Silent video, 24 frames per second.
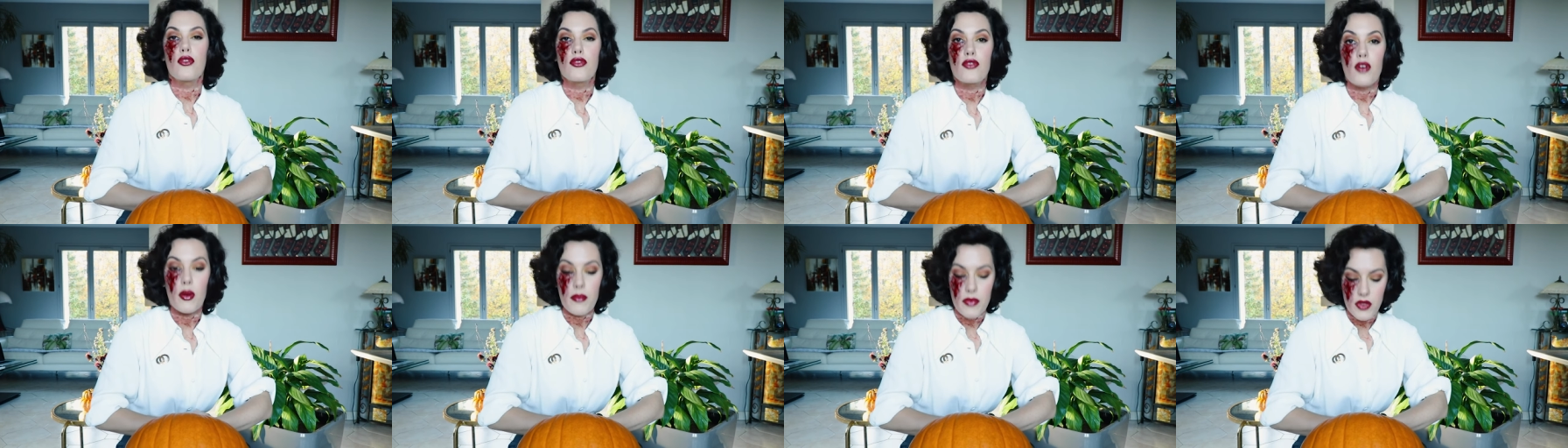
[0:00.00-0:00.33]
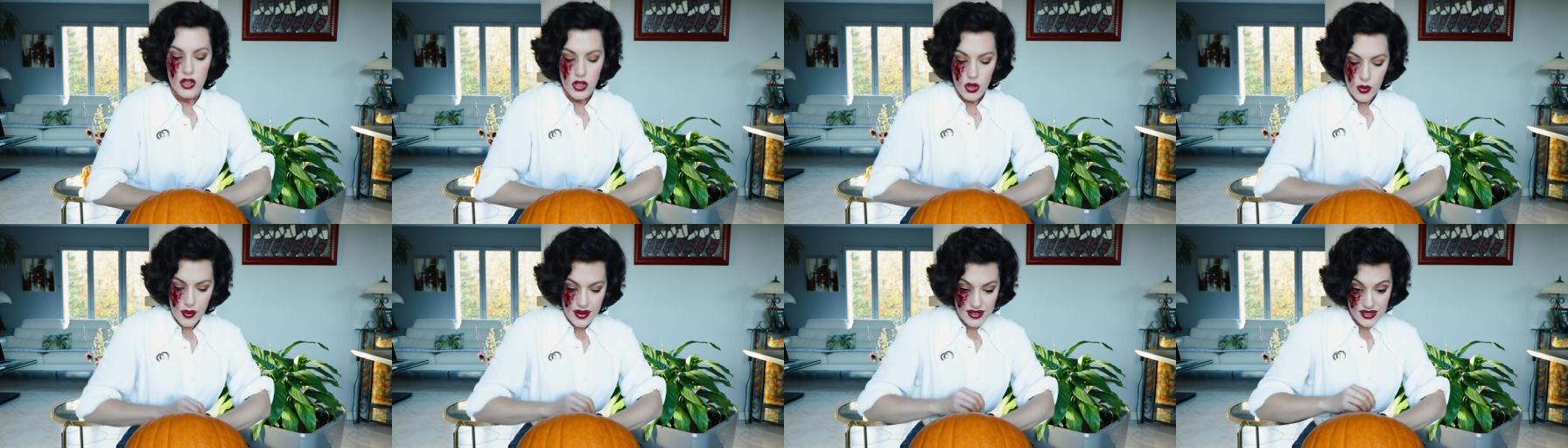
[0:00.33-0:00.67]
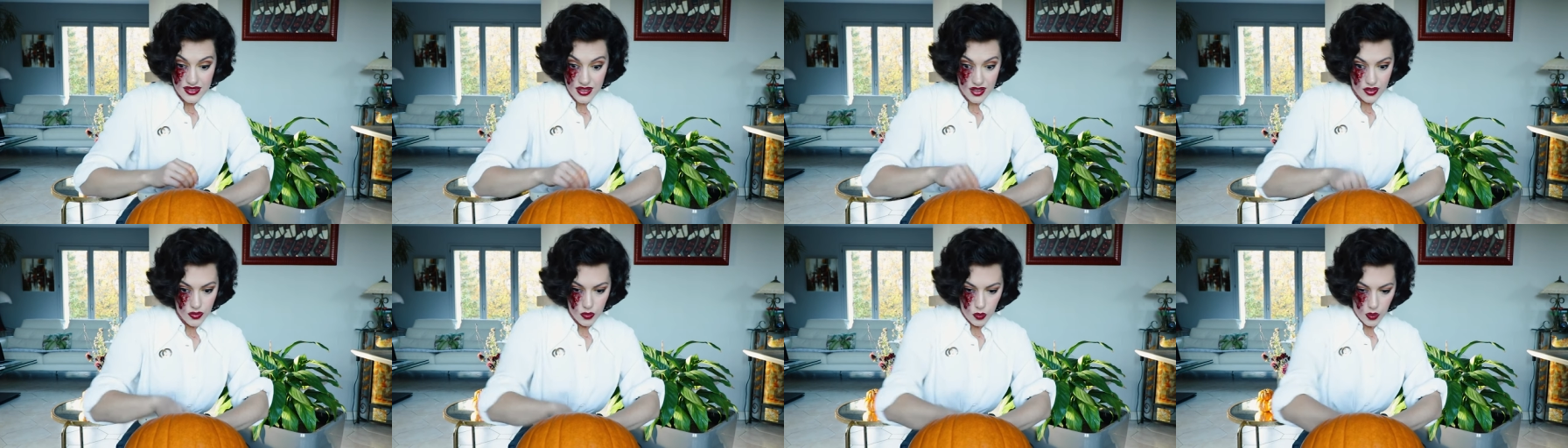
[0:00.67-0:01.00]
from the US
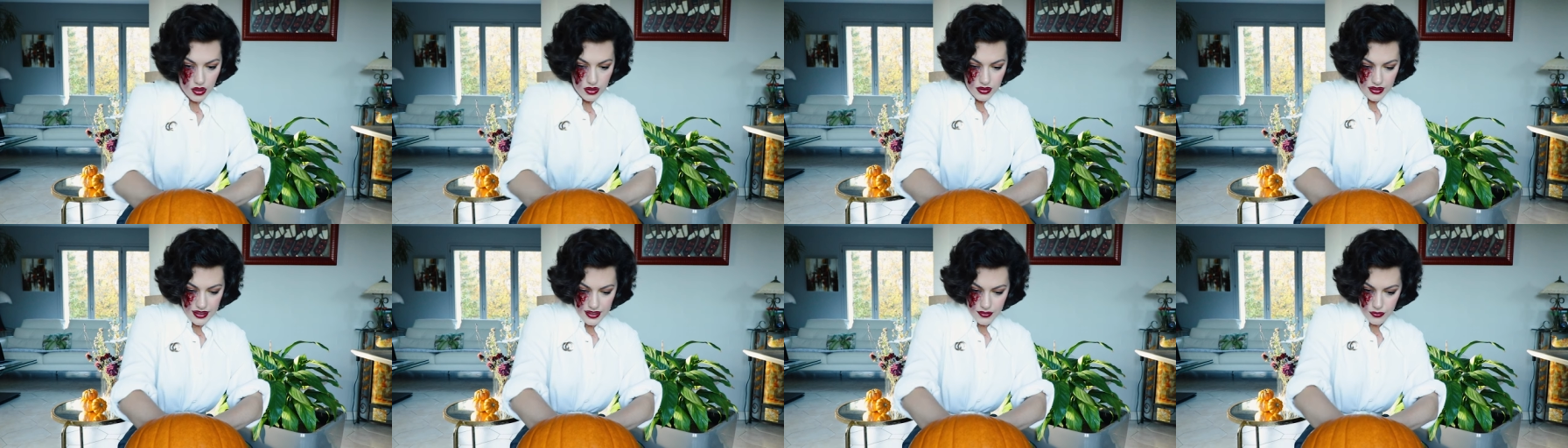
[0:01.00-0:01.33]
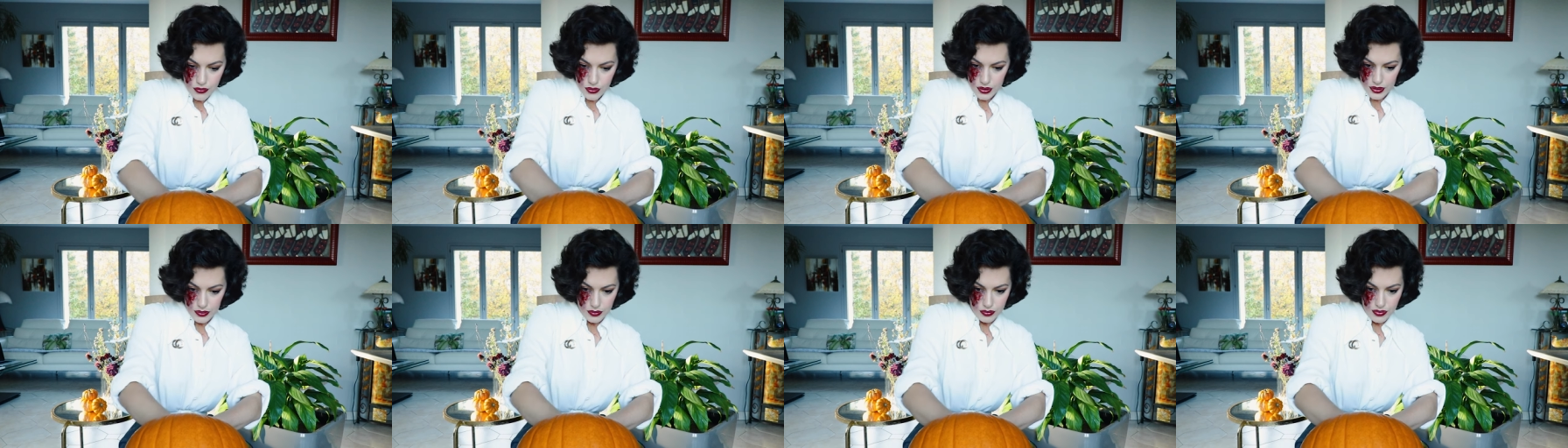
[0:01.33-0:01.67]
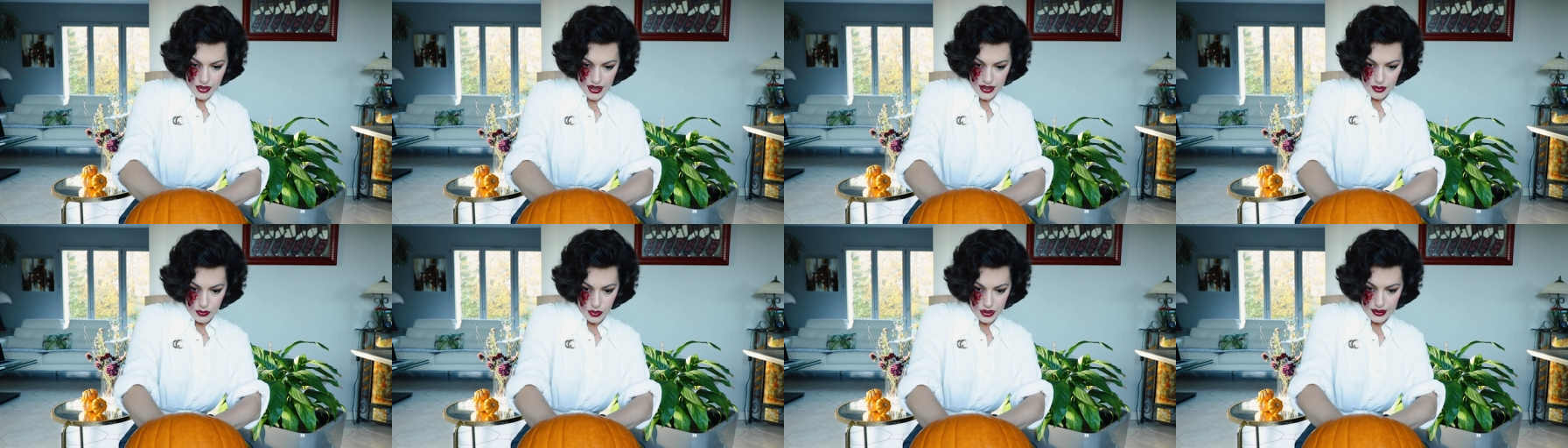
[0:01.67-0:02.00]
as well,
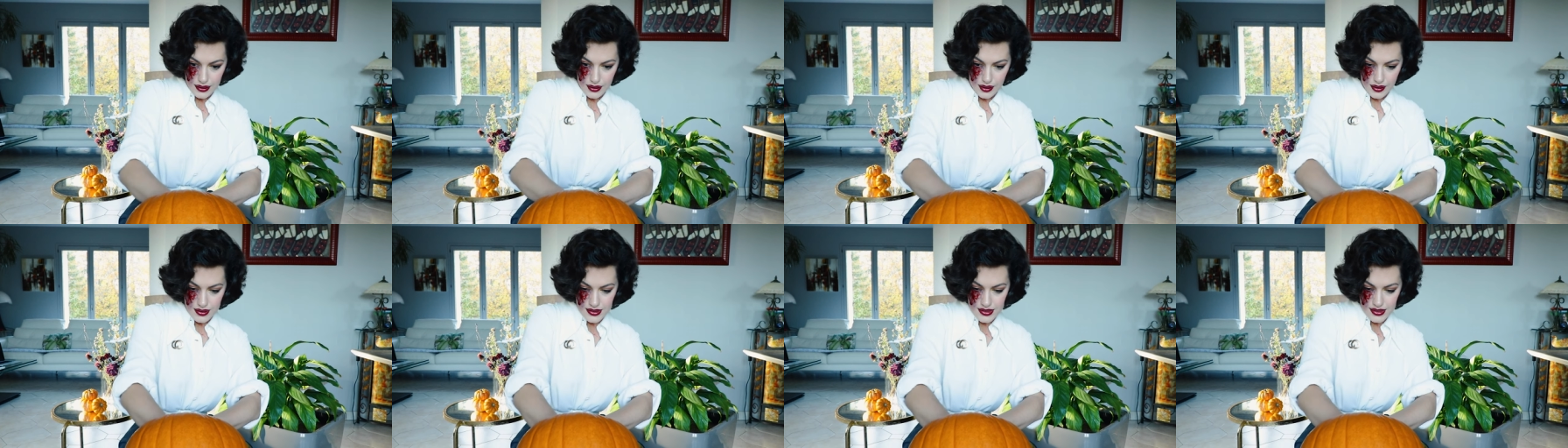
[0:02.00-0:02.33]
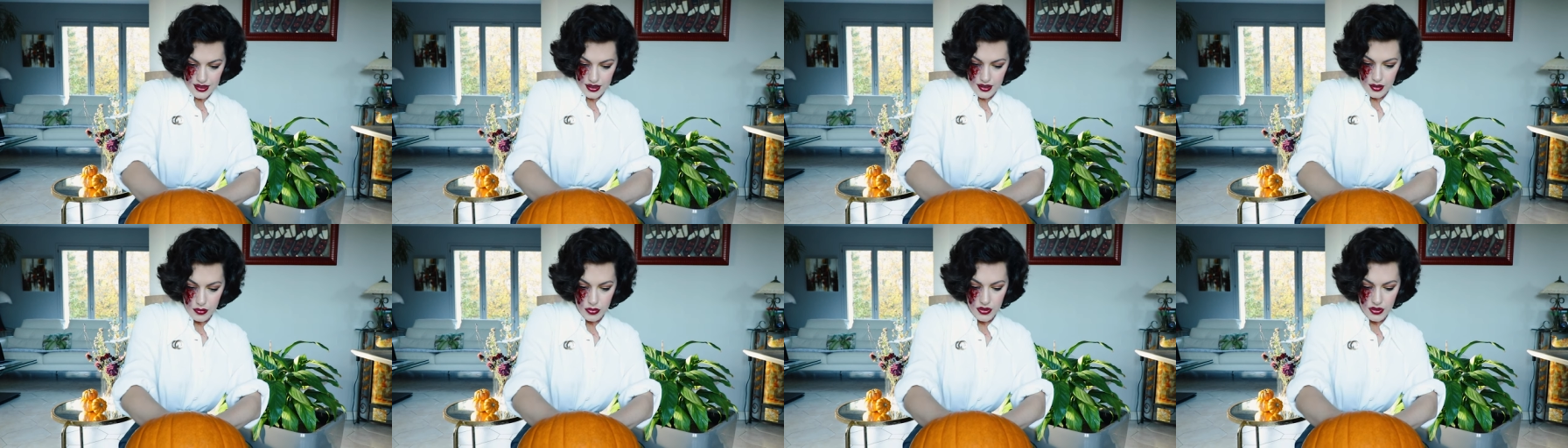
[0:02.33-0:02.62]
anyone can answer,